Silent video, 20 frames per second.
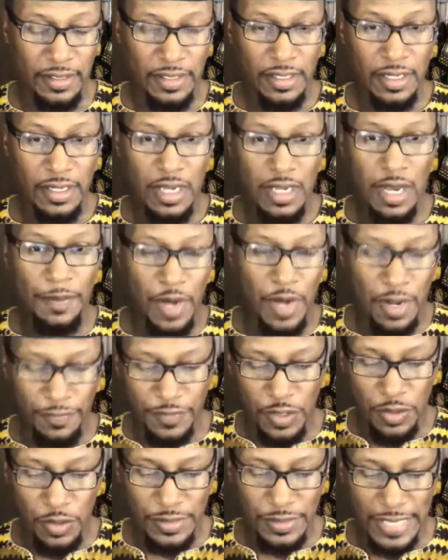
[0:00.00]
Above
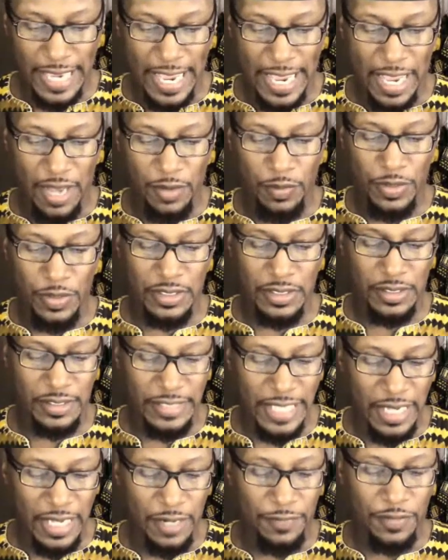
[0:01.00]
Newtown was a
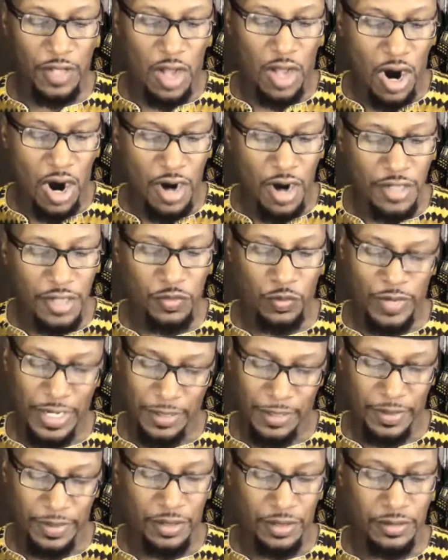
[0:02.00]
set of large
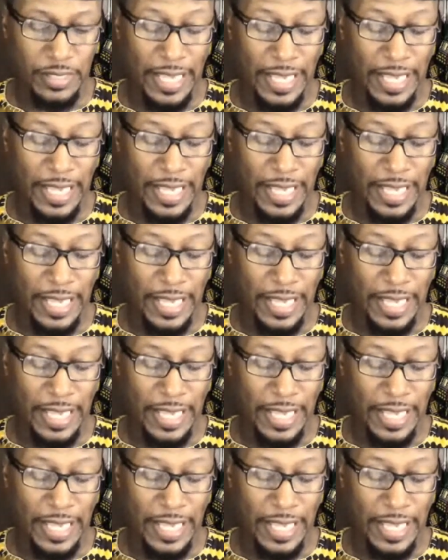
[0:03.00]
windmills,